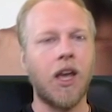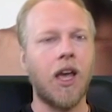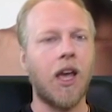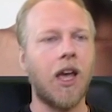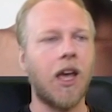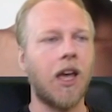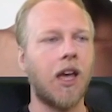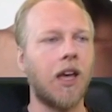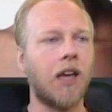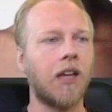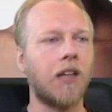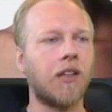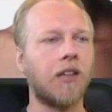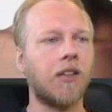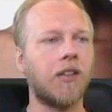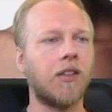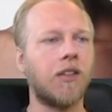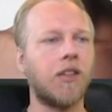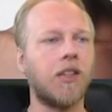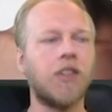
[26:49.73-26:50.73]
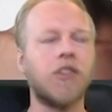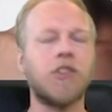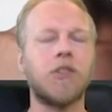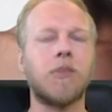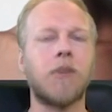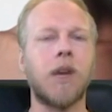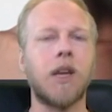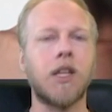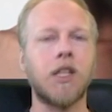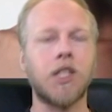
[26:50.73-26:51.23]
and this
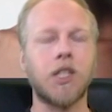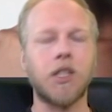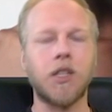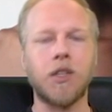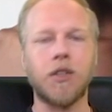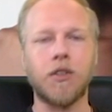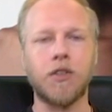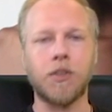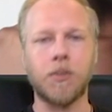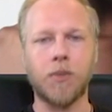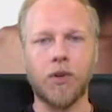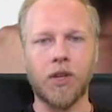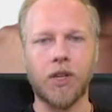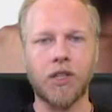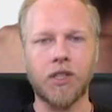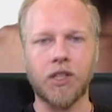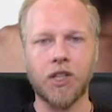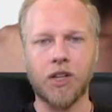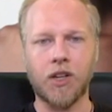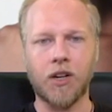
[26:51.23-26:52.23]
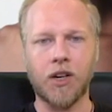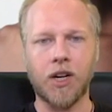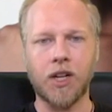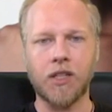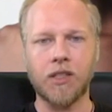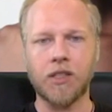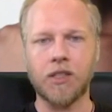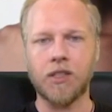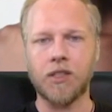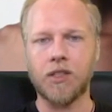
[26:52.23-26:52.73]
reminds you of smoking
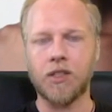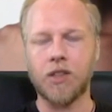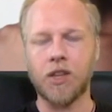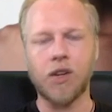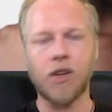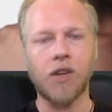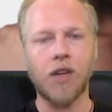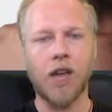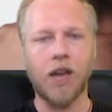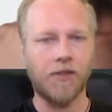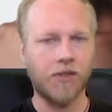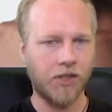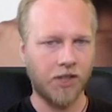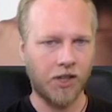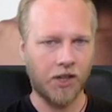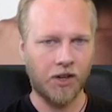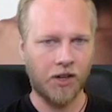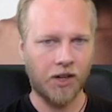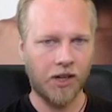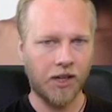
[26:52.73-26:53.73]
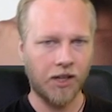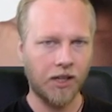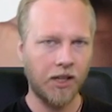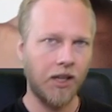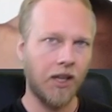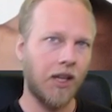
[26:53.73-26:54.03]
cigarettes, so you have a cigarette.